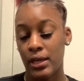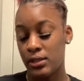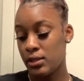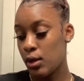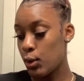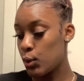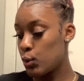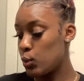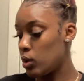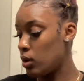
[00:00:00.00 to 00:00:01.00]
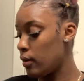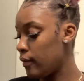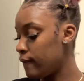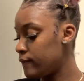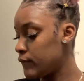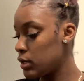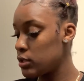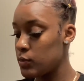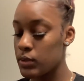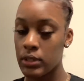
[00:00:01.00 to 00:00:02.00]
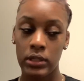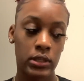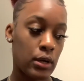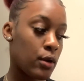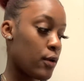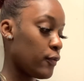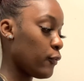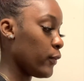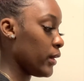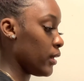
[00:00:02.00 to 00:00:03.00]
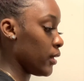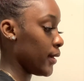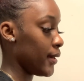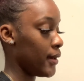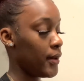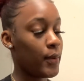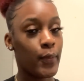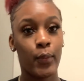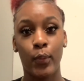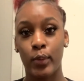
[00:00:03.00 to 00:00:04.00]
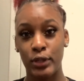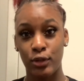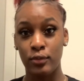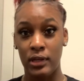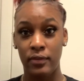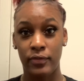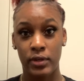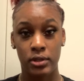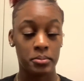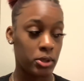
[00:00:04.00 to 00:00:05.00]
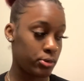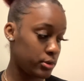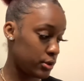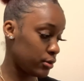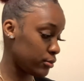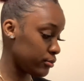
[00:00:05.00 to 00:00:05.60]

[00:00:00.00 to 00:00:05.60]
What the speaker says: so first we're gonna start off with what you need for this meal. So